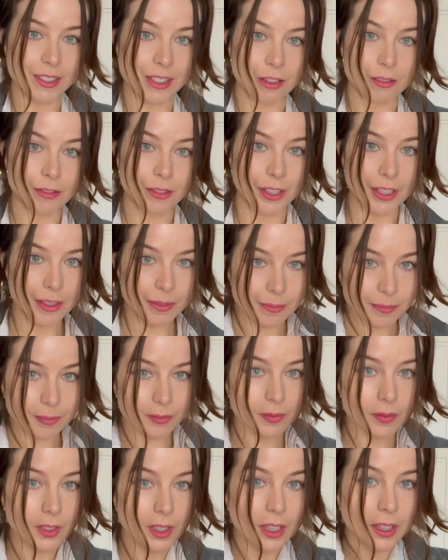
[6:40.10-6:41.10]
outfit.
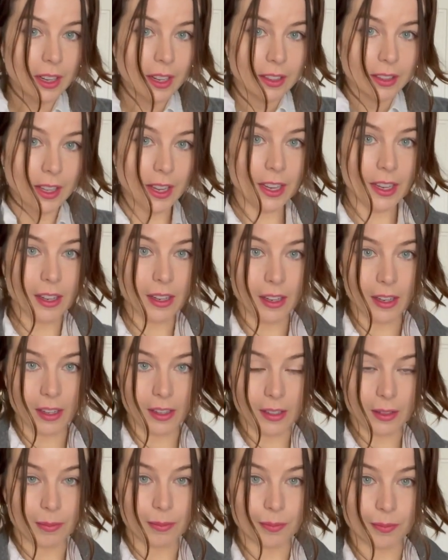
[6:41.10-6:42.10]
I like
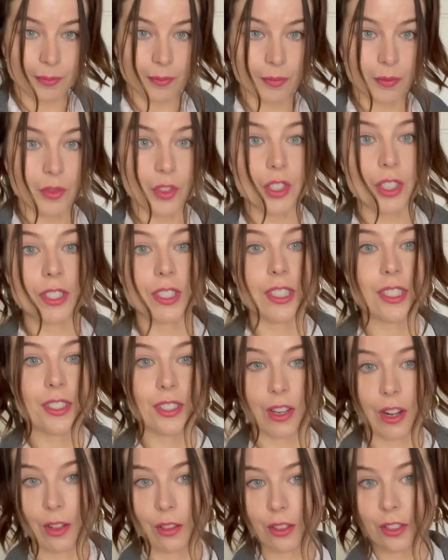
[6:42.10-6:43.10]
just these
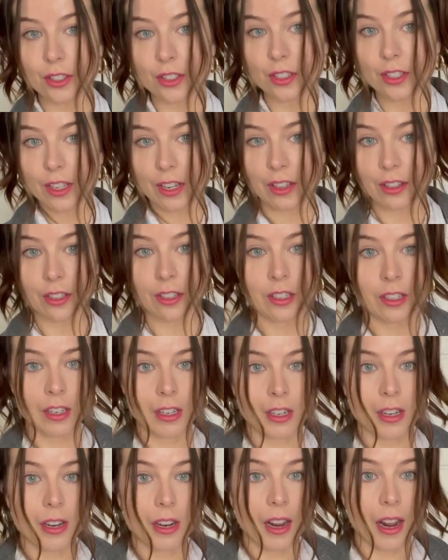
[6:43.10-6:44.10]
colors together.
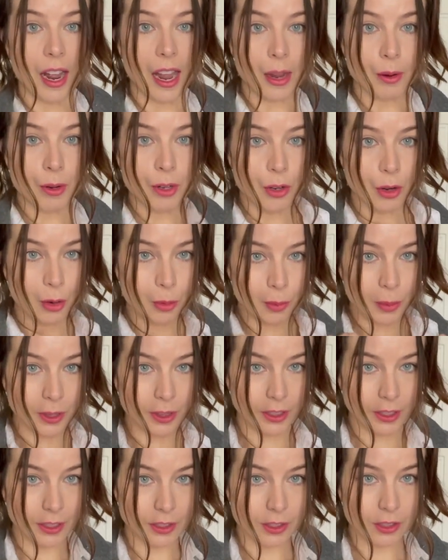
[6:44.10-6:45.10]
I would open
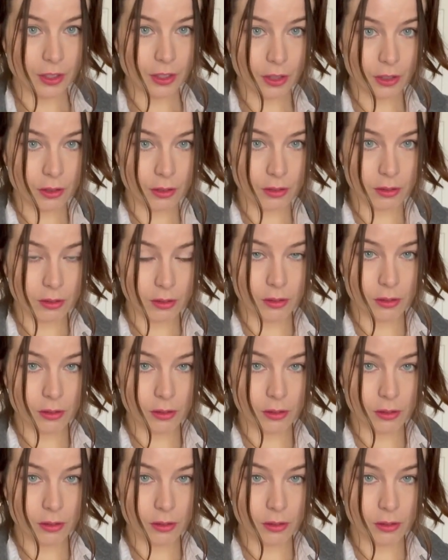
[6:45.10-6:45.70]
this though,